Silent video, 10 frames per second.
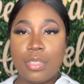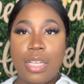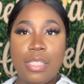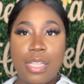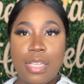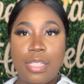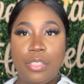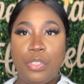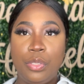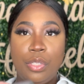it says
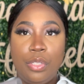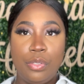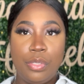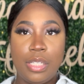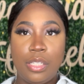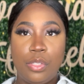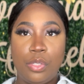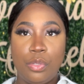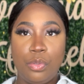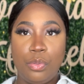that you could use it
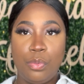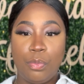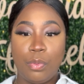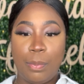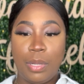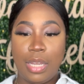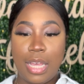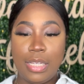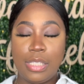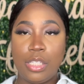to
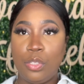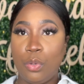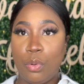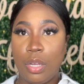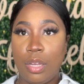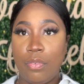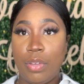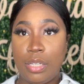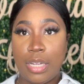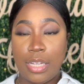replace your
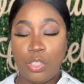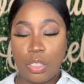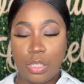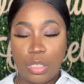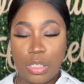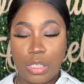foundation.